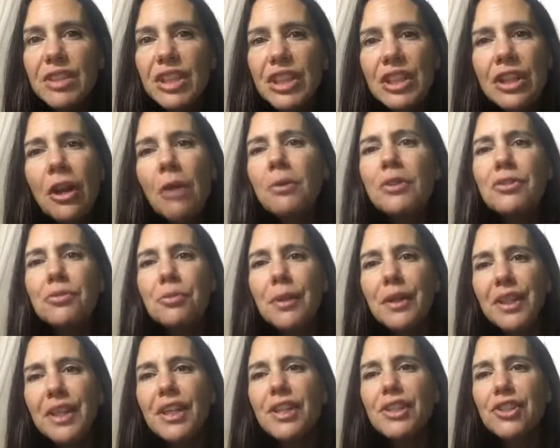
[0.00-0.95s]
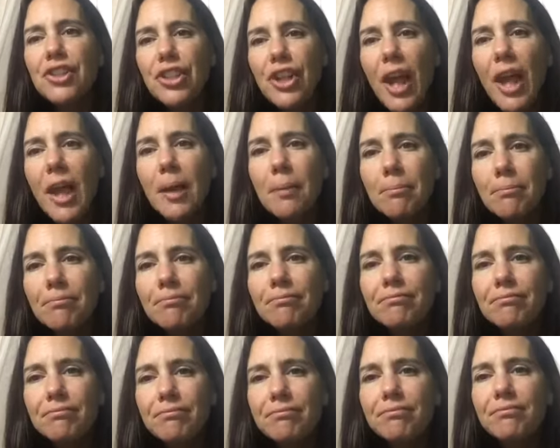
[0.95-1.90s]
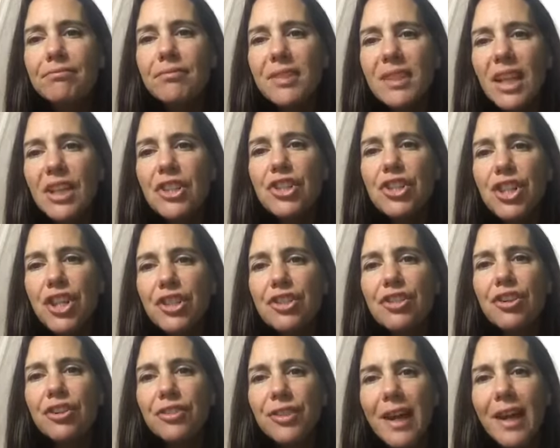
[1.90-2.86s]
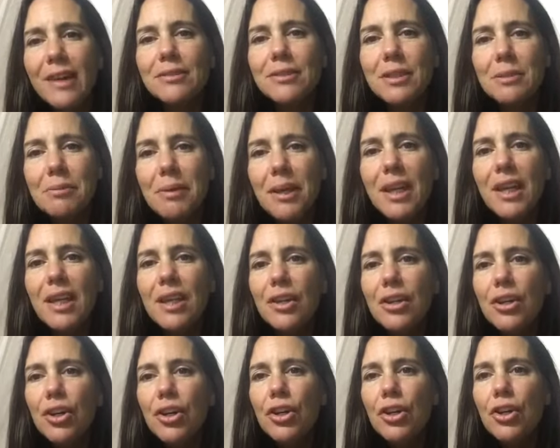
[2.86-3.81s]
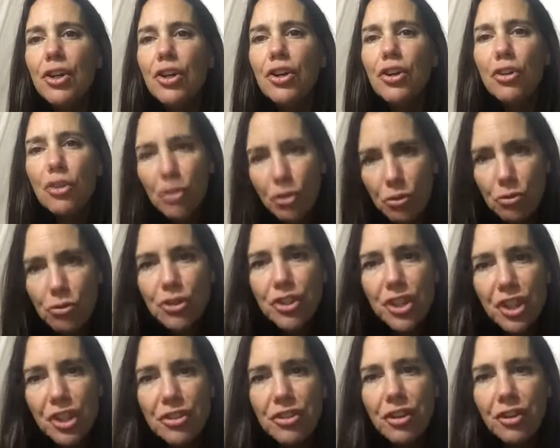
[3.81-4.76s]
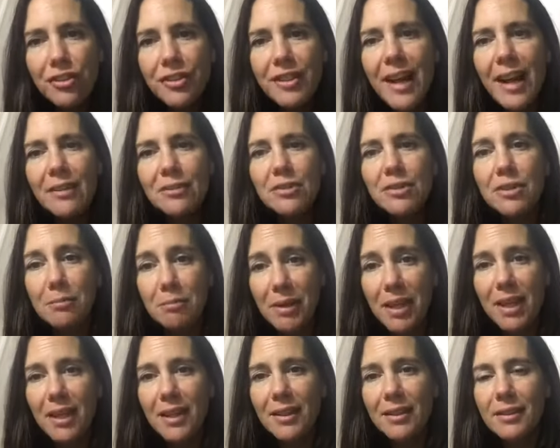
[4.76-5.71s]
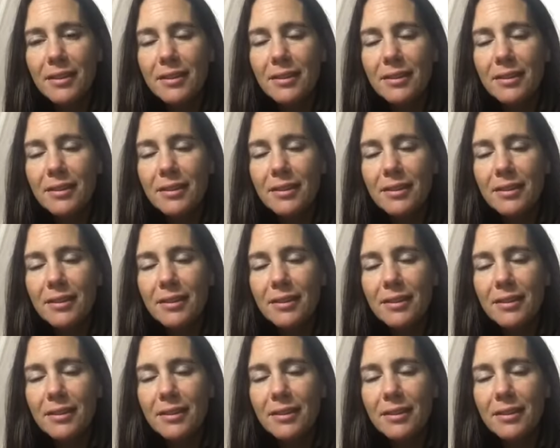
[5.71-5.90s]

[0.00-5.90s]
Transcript: you know, it's really a shame that she turned out to be who she turned out to be,